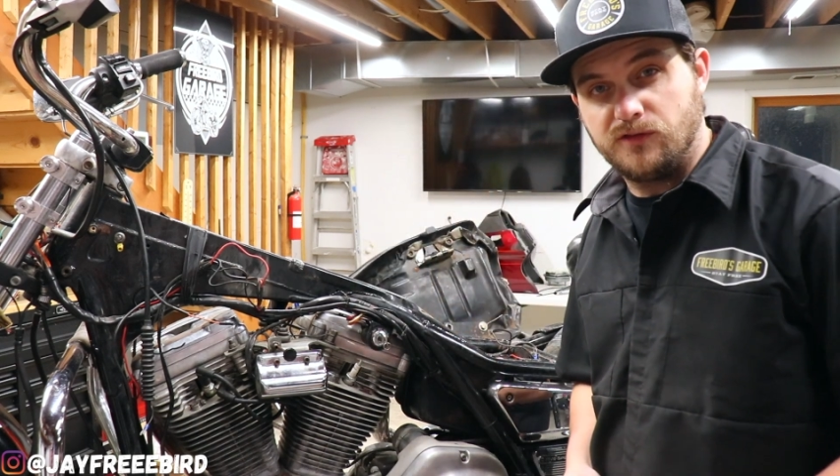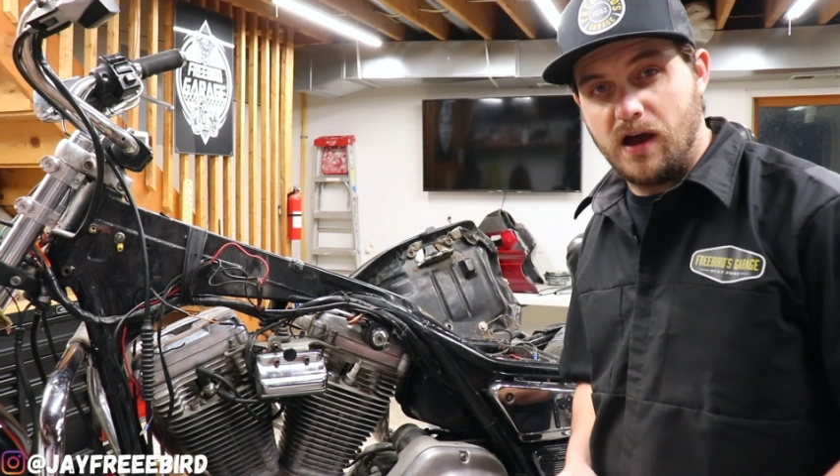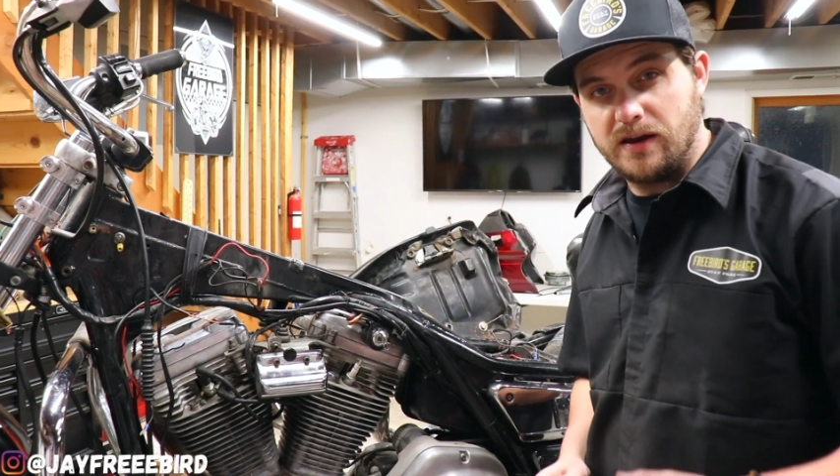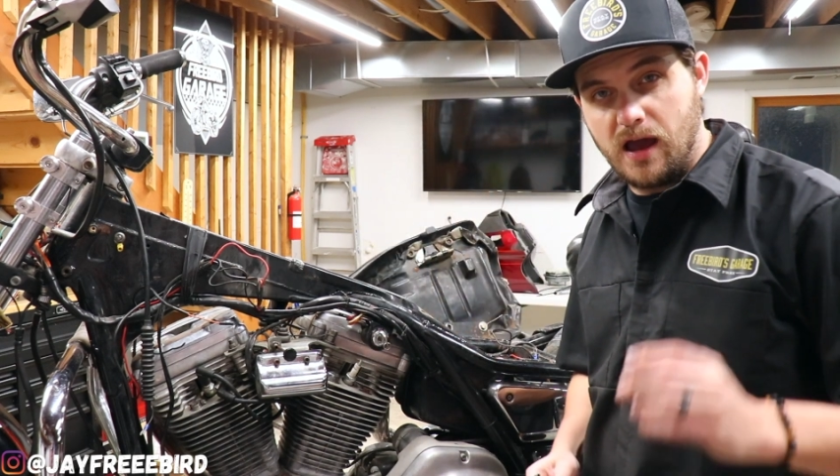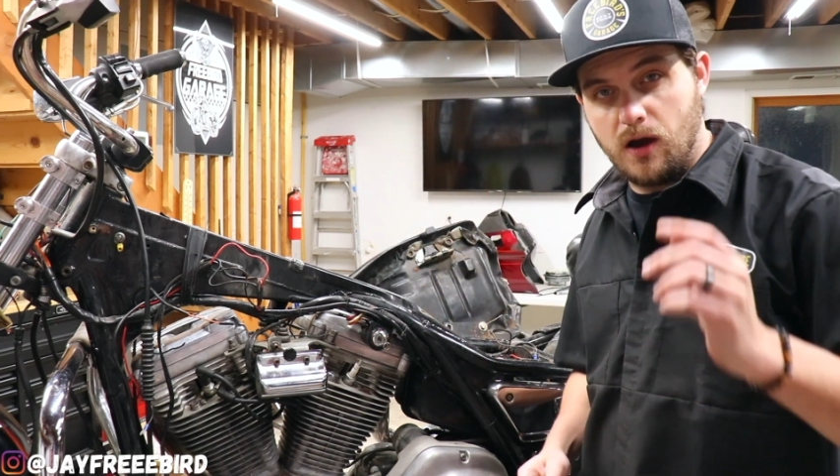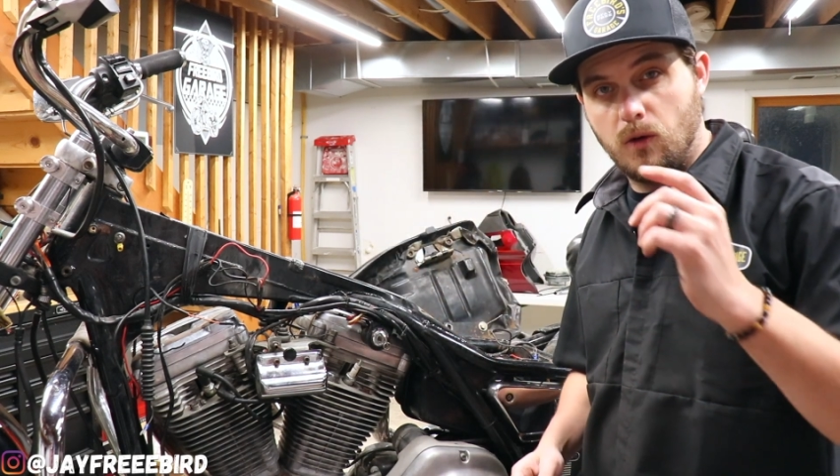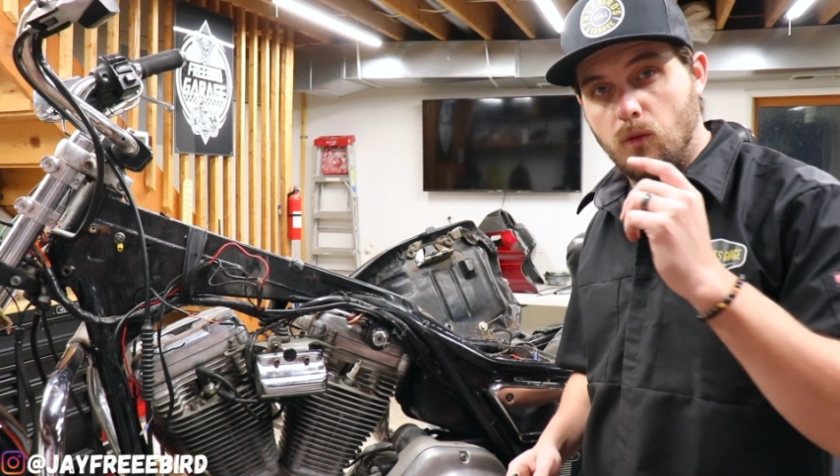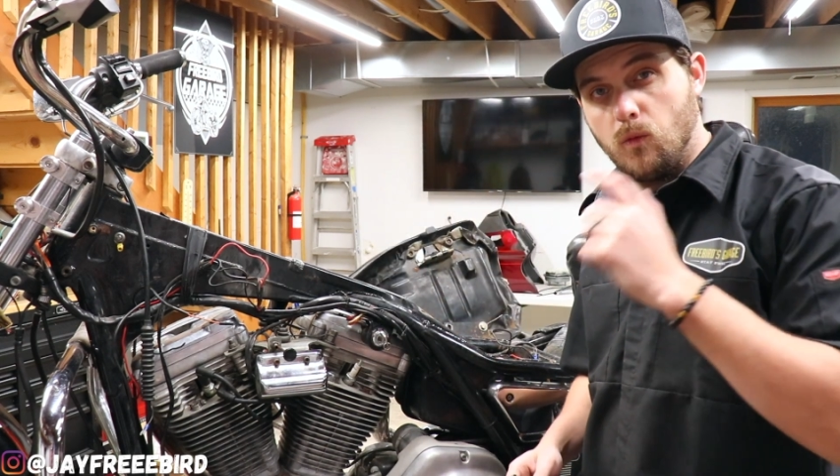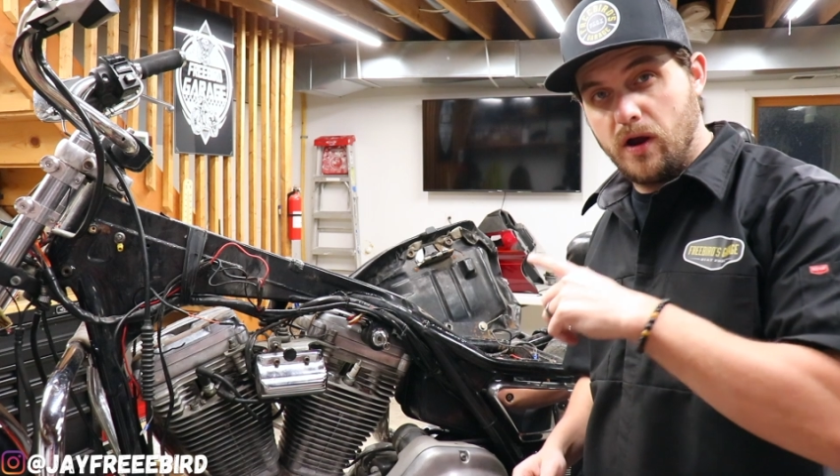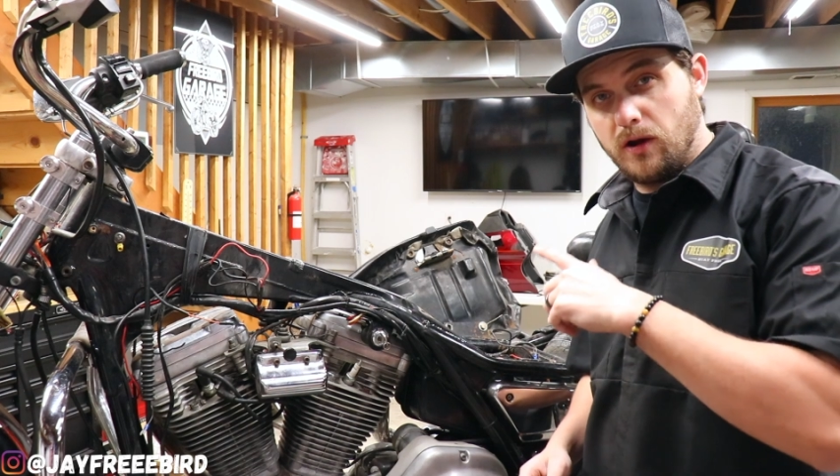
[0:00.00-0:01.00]
find
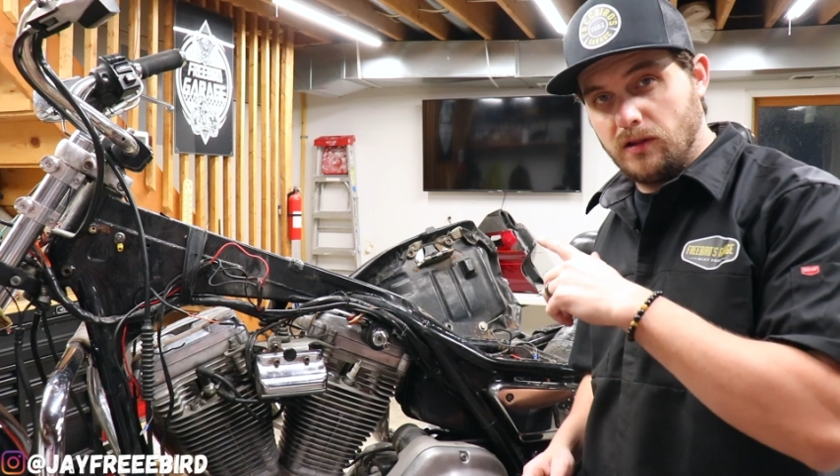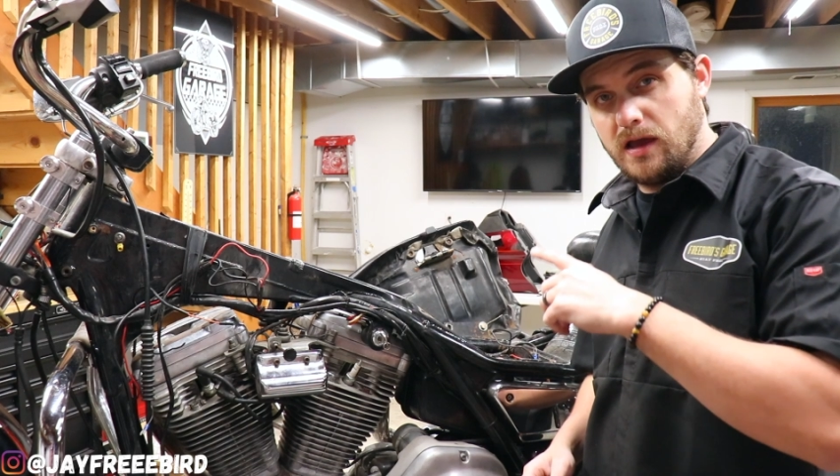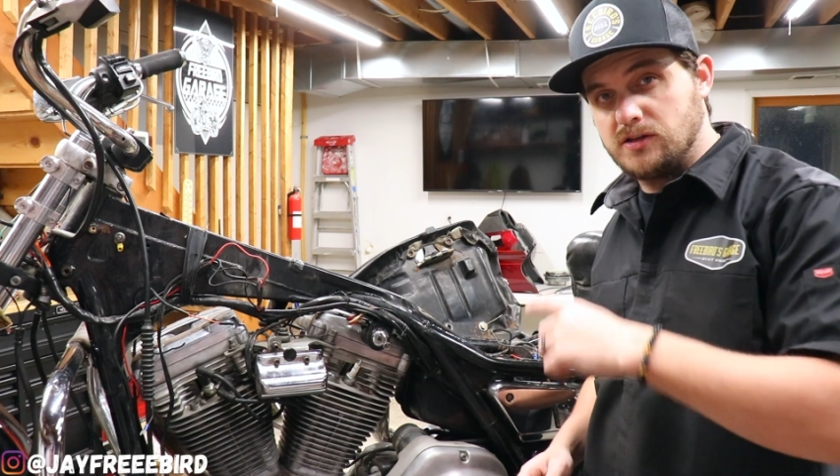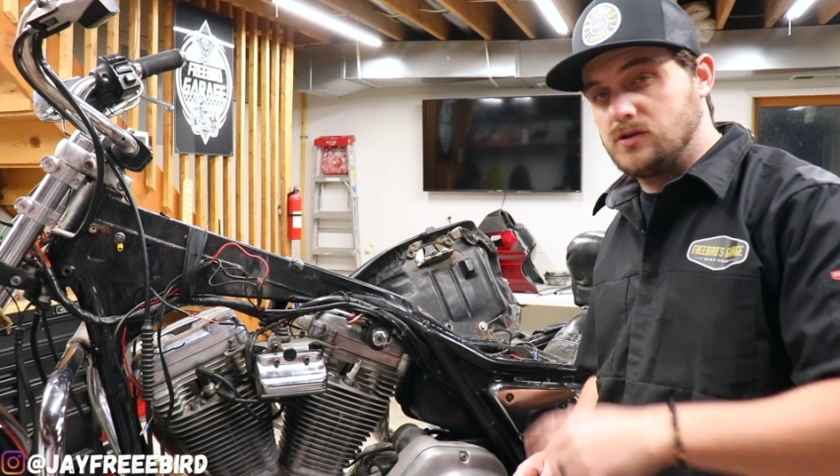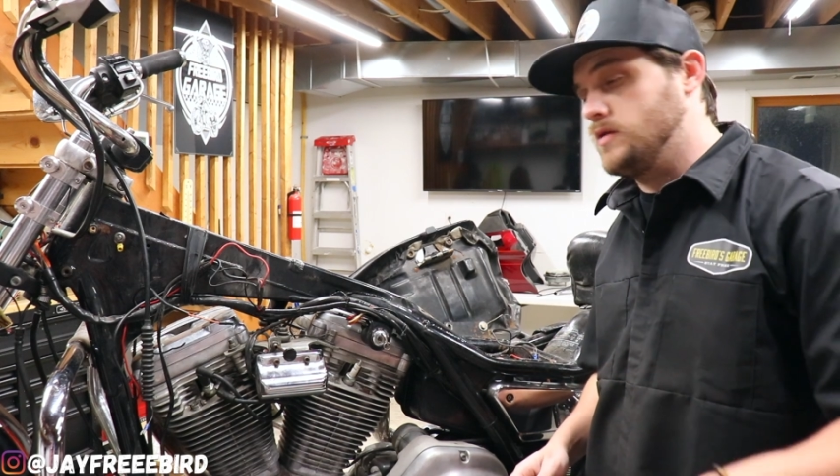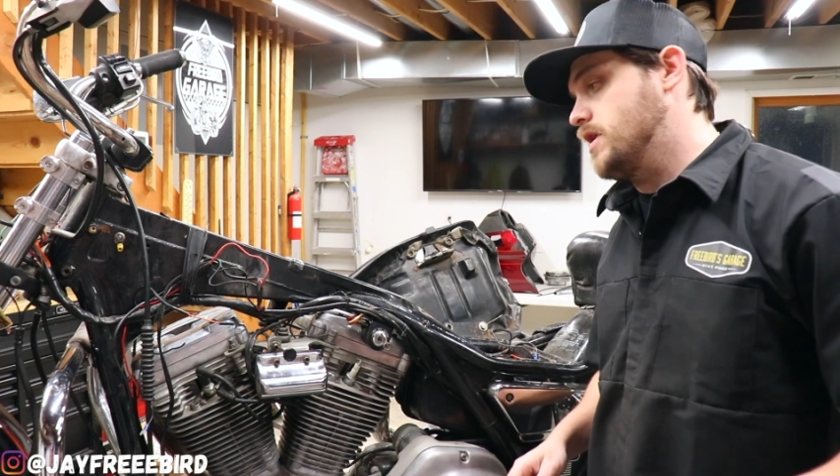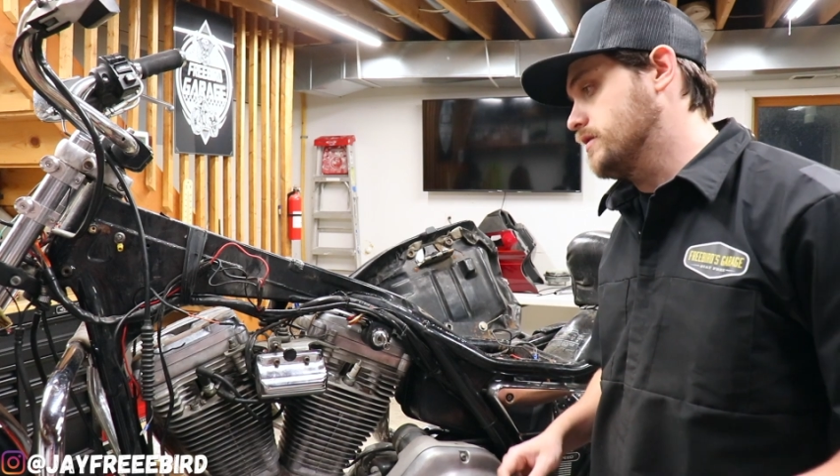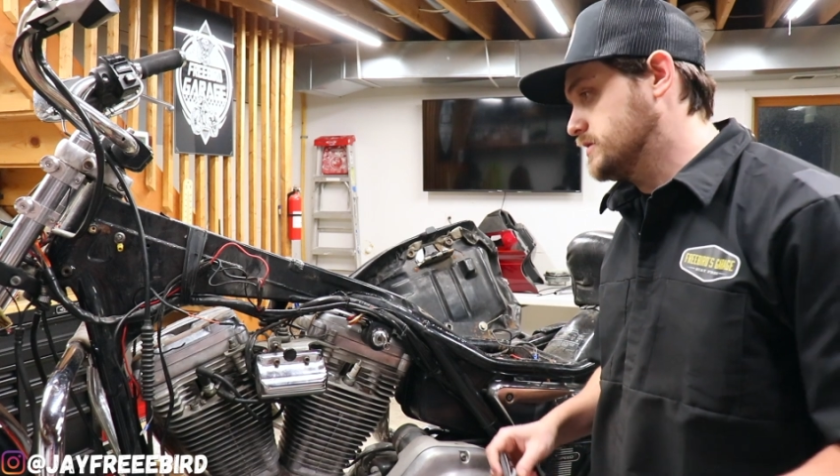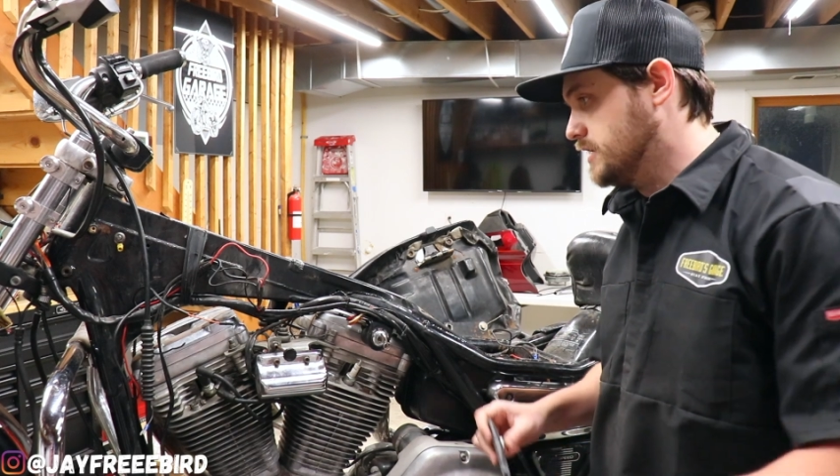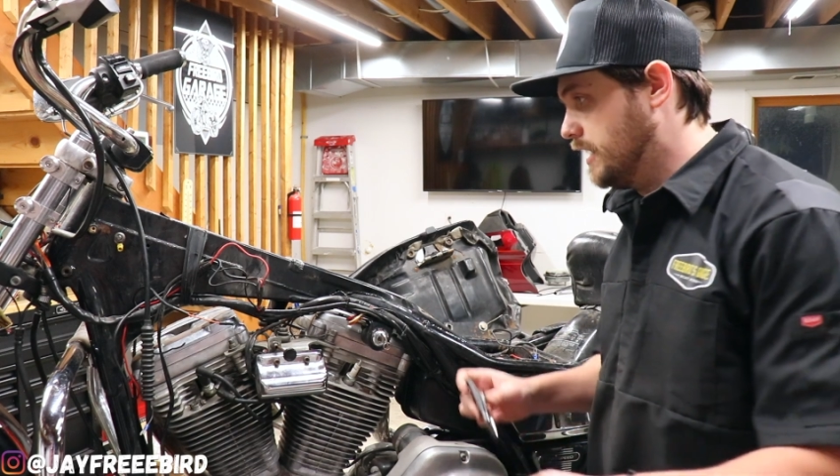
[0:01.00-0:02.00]
out where it led to on the
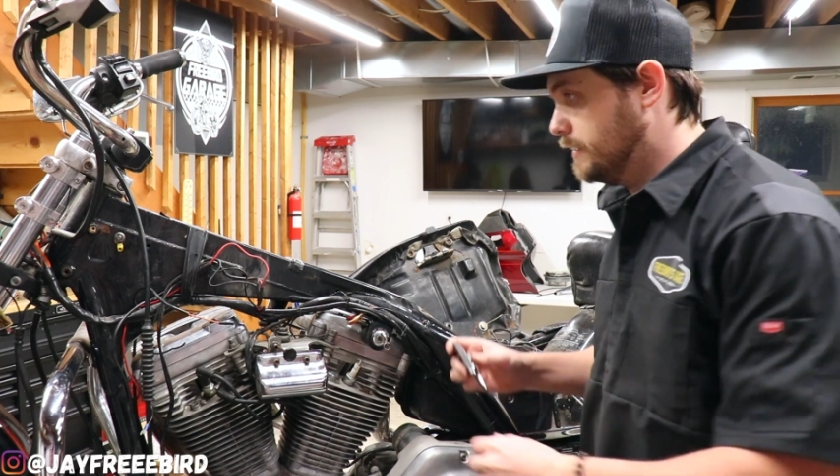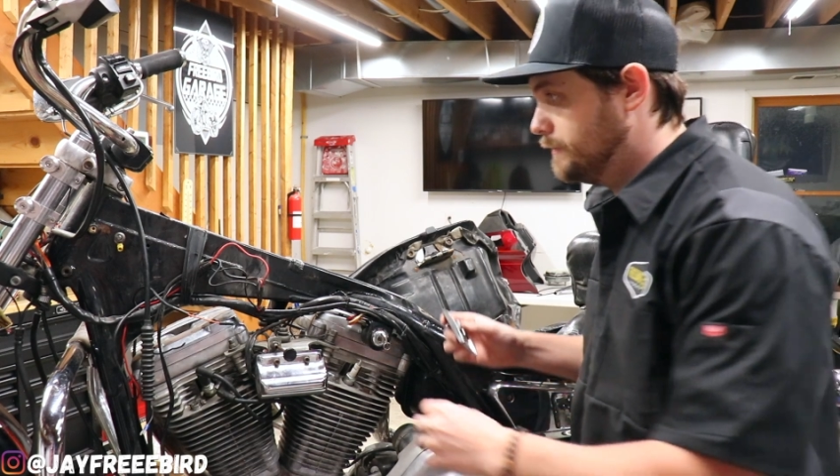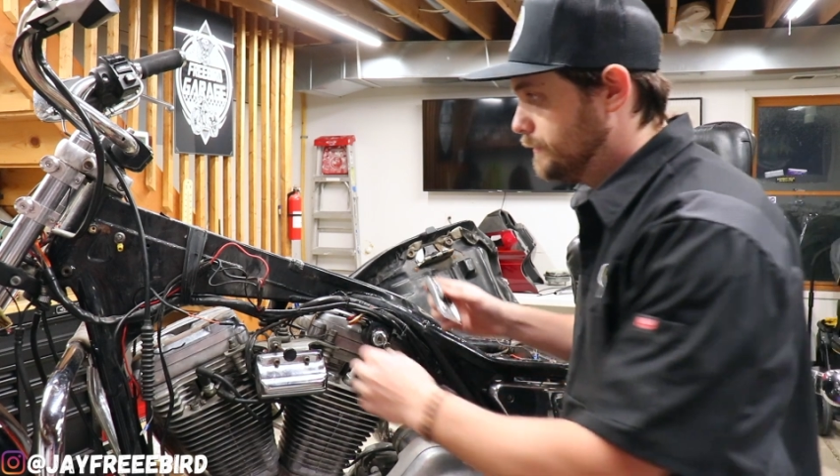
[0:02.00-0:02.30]
other side.